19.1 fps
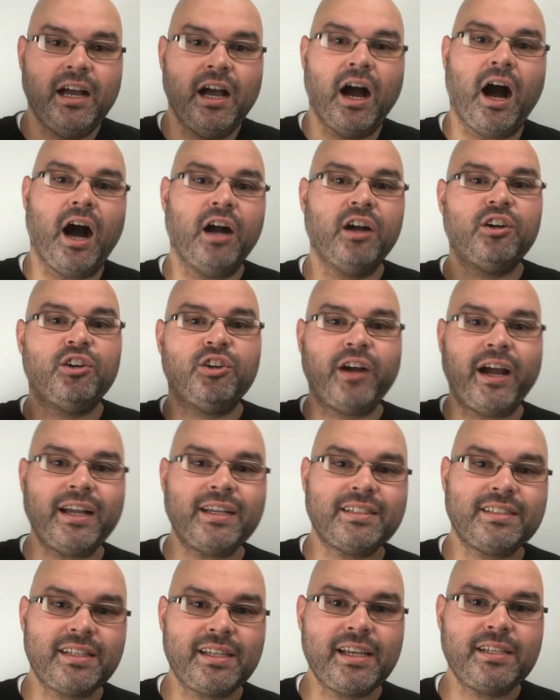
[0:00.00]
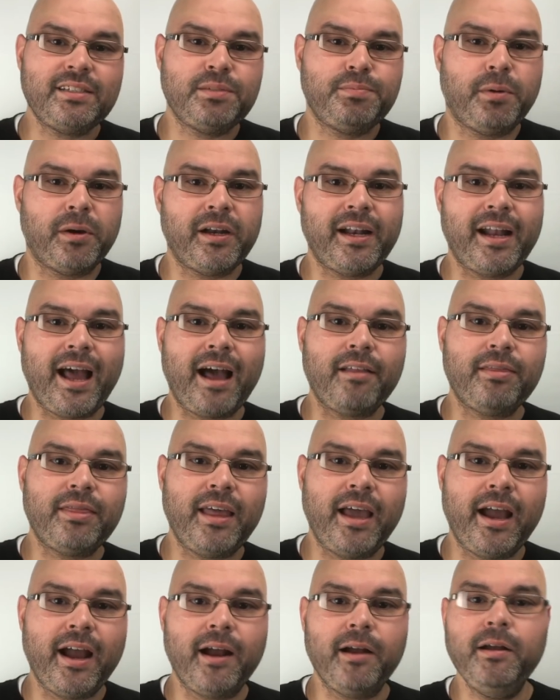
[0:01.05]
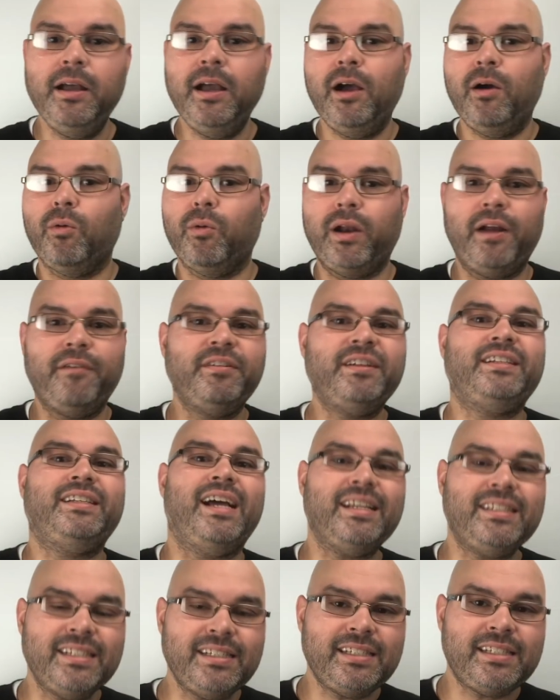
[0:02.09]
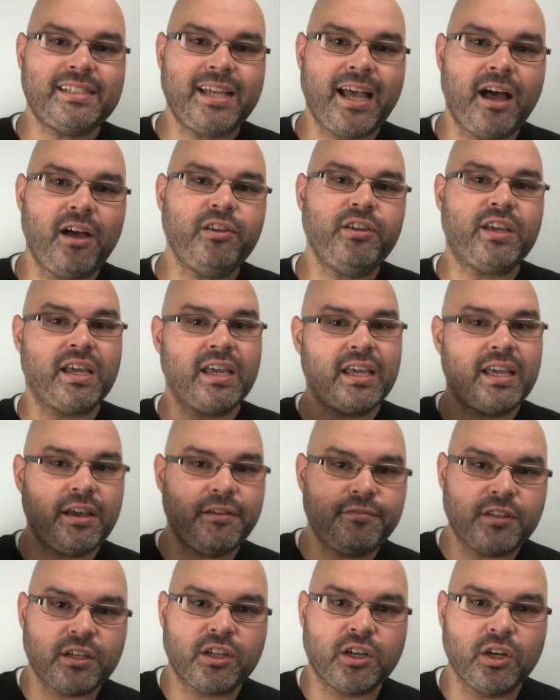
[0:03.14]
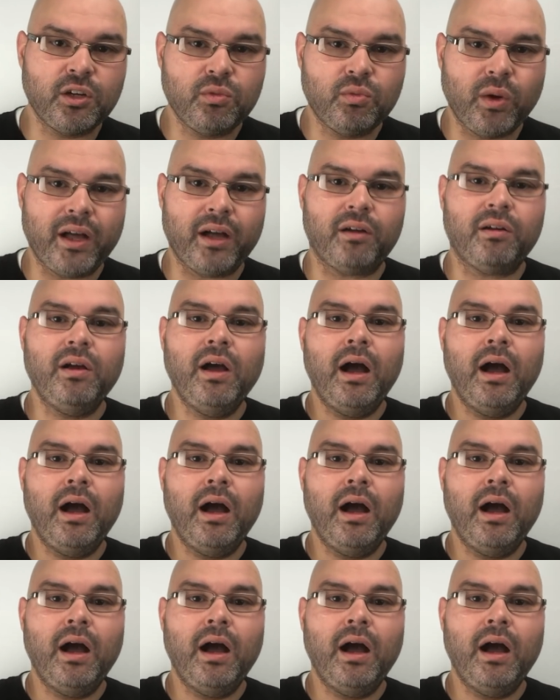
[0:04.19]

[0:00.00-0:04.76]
on Craigslist, put it out there. Whatever doesn't sell, you can give the goodwill.